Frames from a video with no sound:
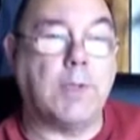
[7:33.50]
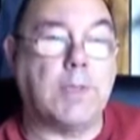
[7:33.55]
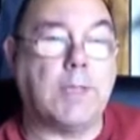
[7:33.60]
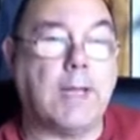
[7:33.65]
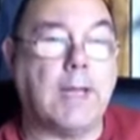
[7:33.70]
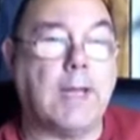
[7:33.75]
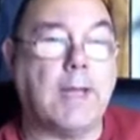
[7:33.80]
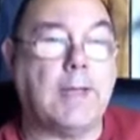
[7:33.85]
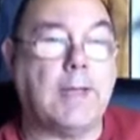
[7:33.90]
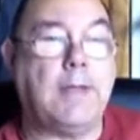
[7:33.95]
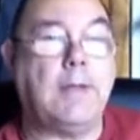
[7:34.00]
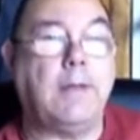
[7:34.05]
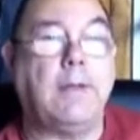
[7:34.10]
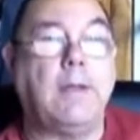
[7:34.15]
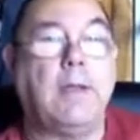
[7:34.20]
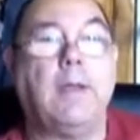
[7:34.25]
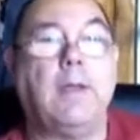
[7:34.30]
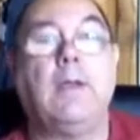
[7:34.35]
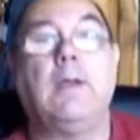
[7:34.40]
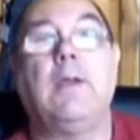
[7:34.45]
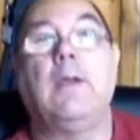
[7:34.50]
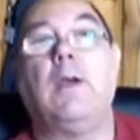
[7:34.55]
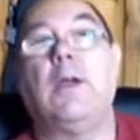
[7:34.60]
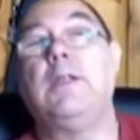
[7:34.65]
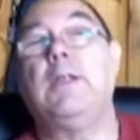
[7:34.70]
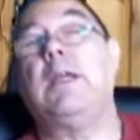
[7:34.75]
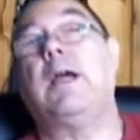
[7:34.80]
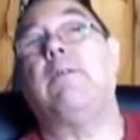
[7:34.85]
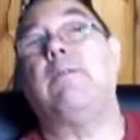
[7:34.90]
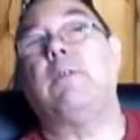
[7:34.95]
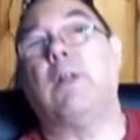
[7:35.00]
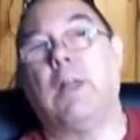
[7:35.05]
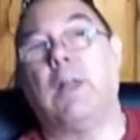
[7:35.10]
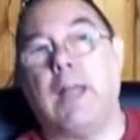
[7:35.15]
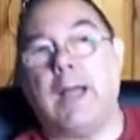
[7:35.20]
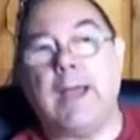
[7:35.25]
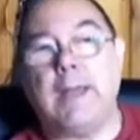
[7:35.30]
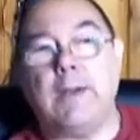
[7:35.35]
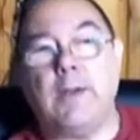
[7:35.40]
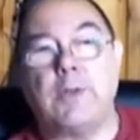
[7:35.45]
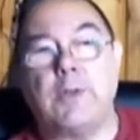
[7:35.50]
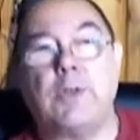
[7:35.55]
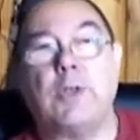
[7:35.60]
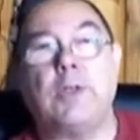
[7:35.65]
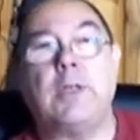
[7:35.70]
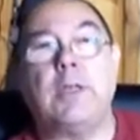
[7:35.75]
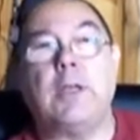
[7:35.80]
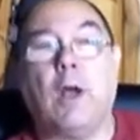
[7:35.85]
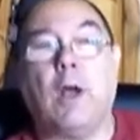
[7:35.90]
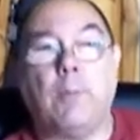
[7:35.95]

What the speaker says: side and you have the liners at the